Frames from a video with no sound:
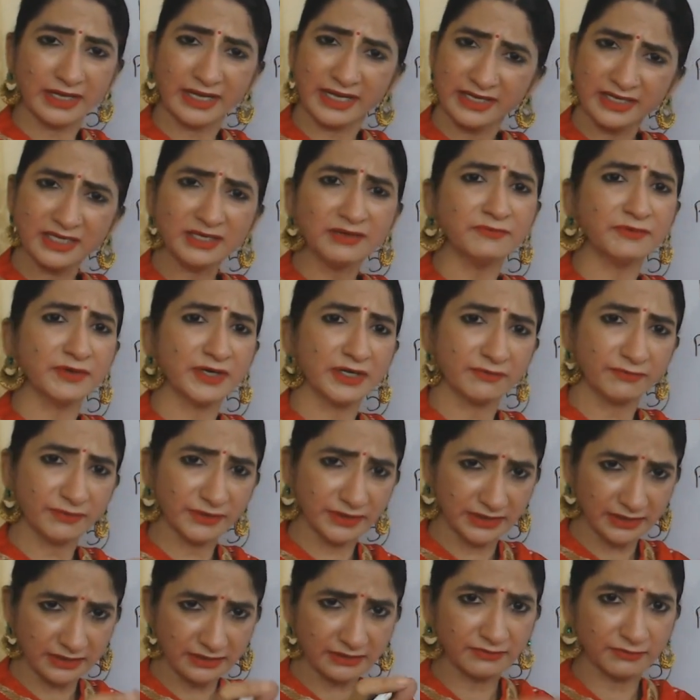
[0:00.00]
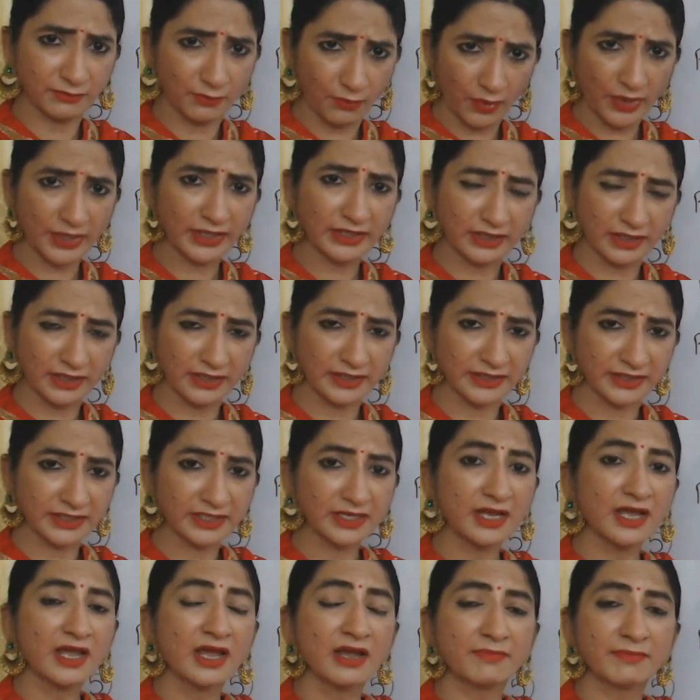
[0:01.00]
anywhere within one
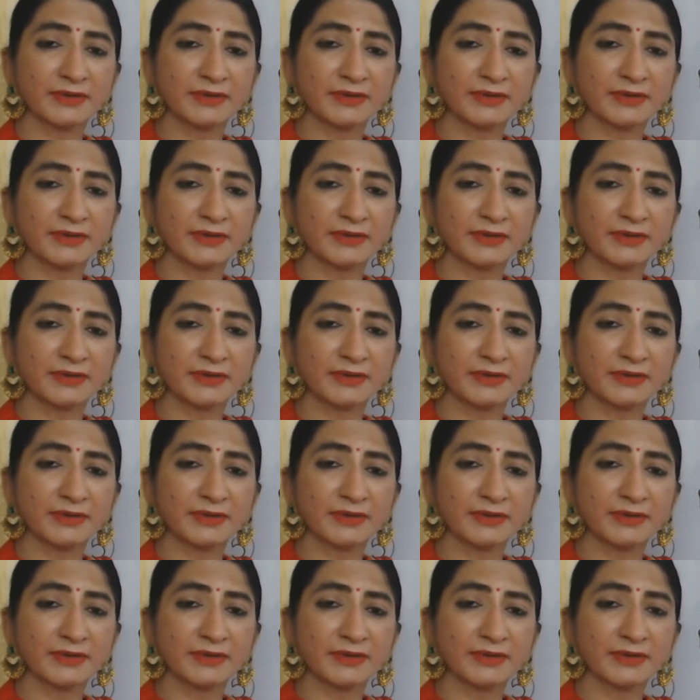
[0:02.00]
country